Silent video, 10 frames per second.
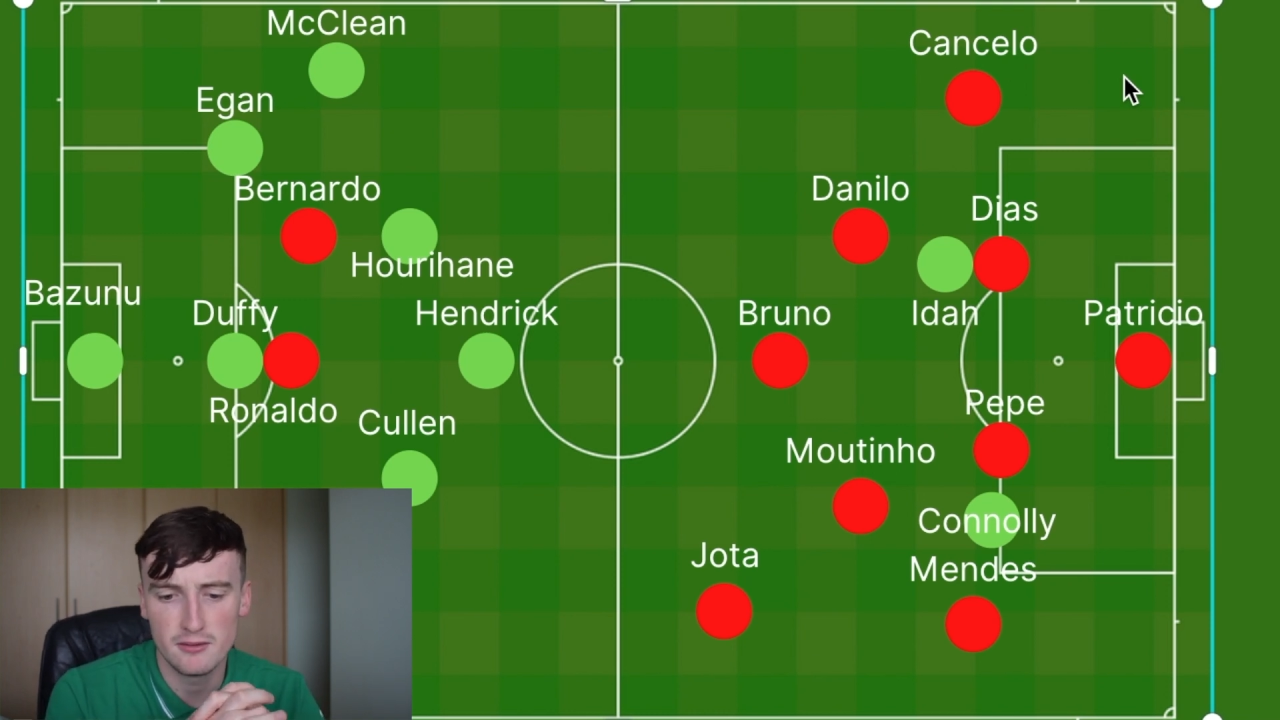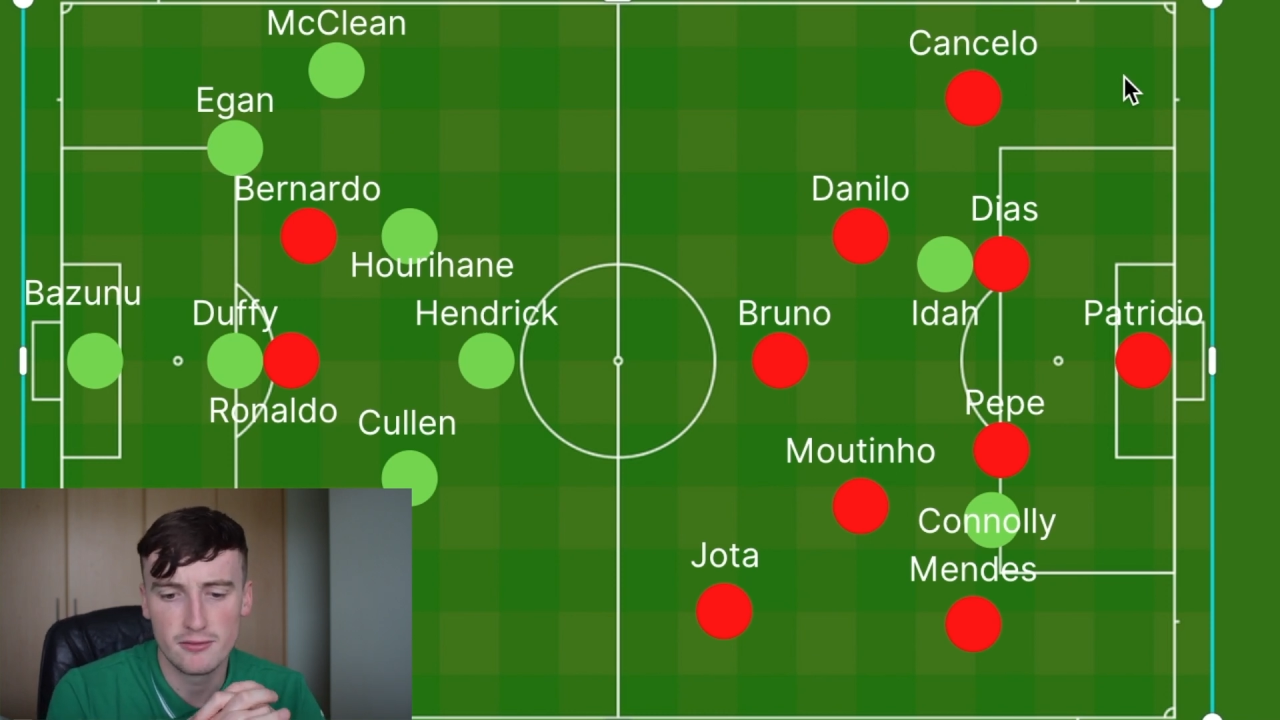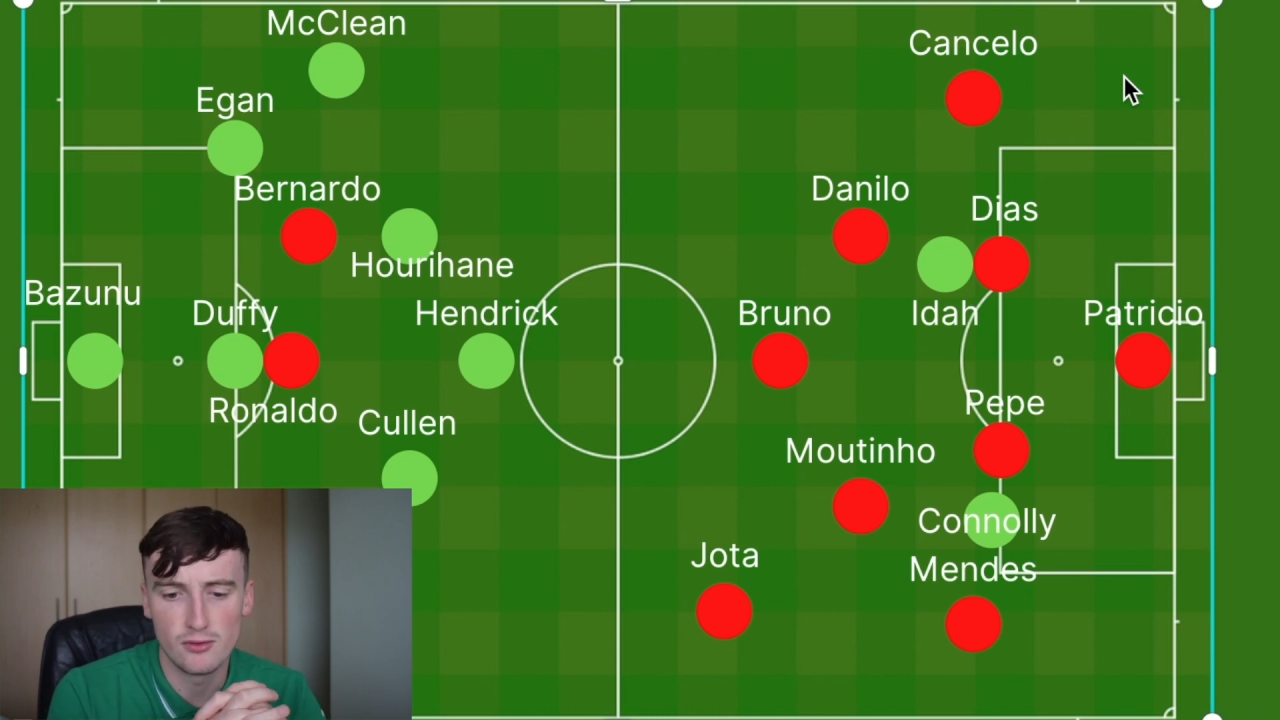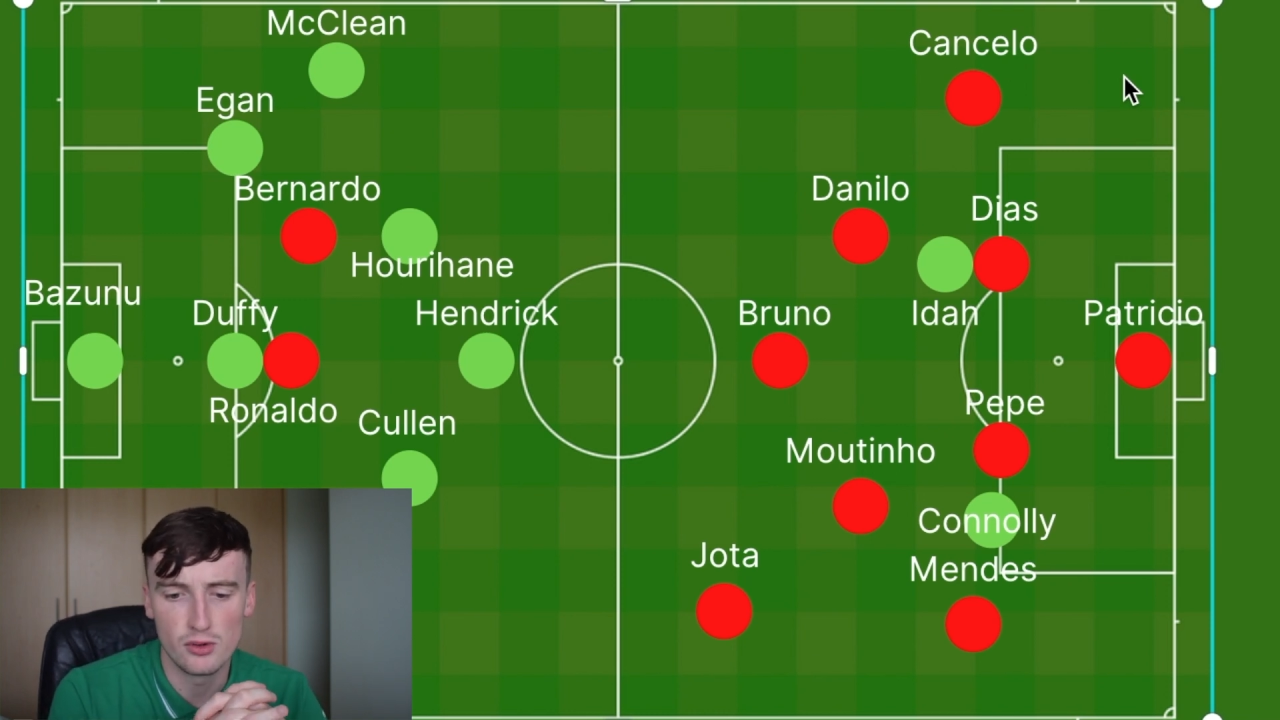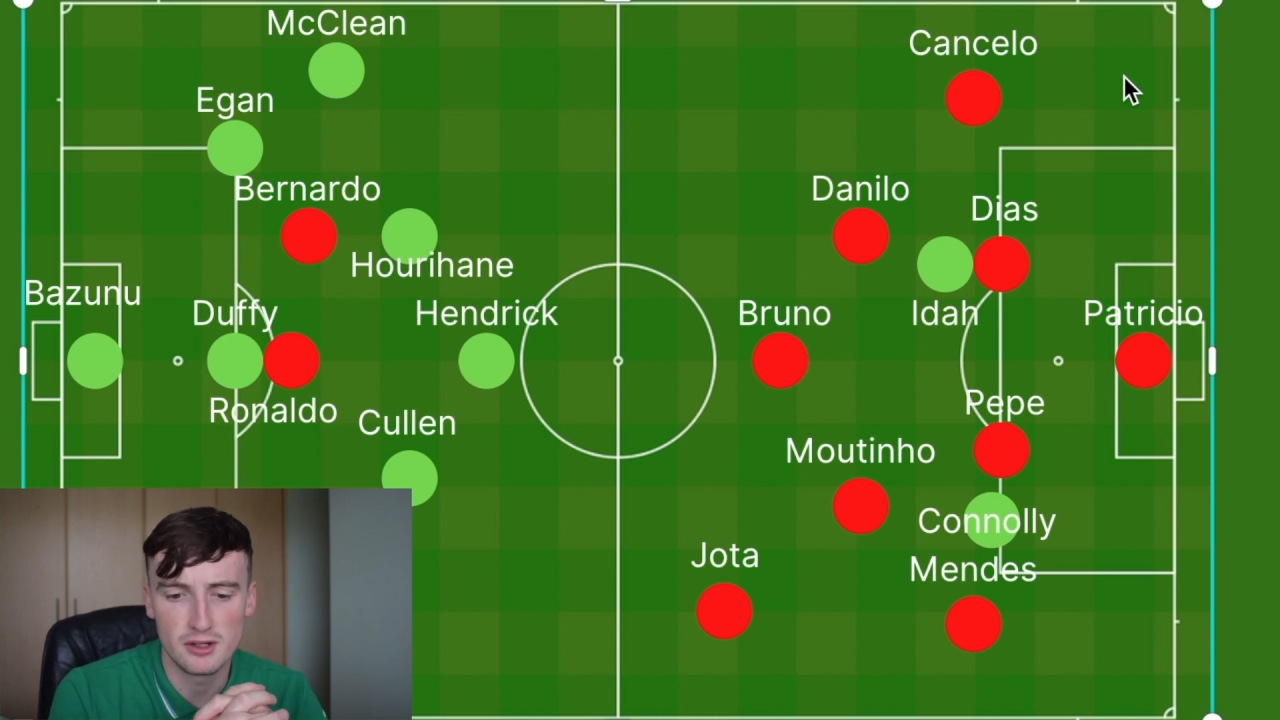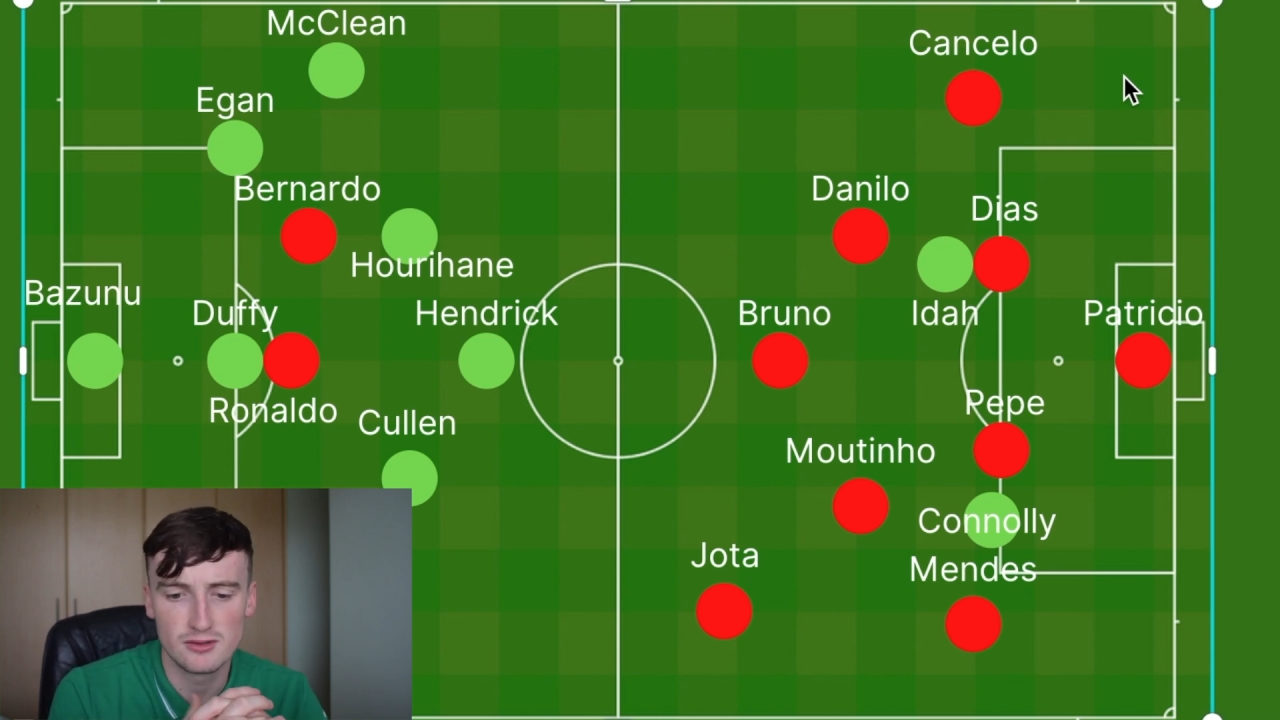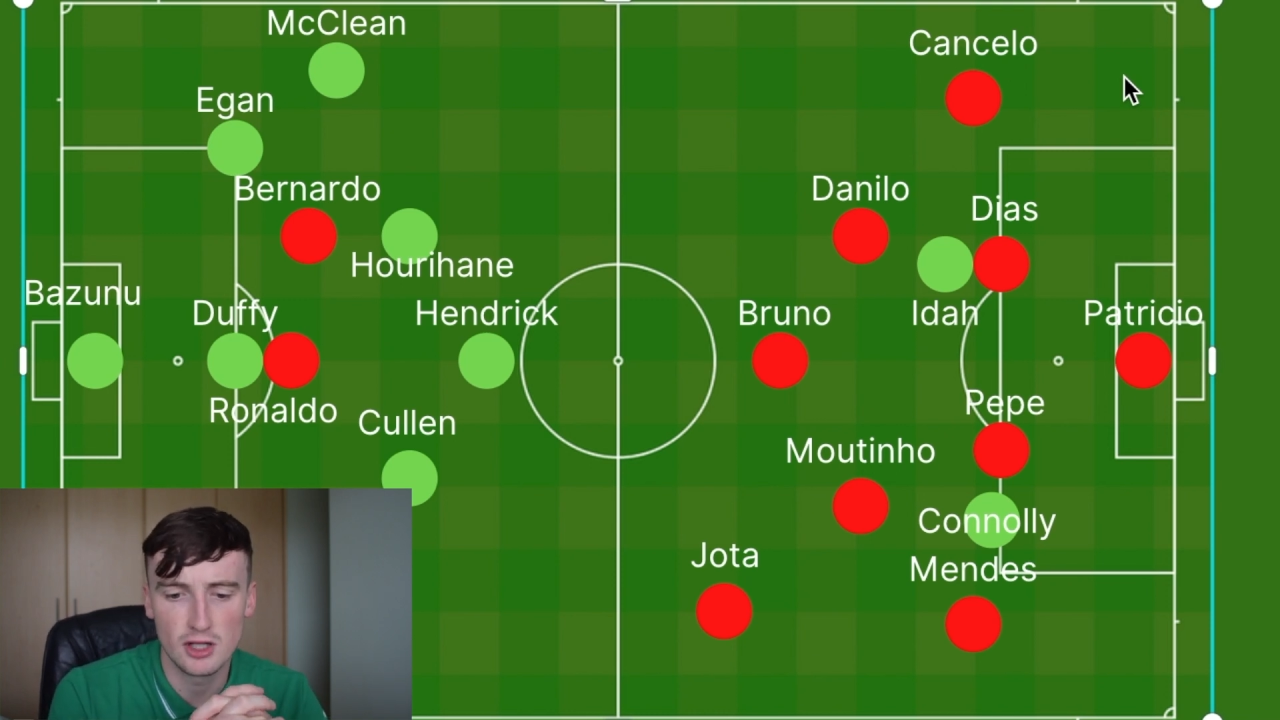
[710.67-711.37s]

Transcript: for this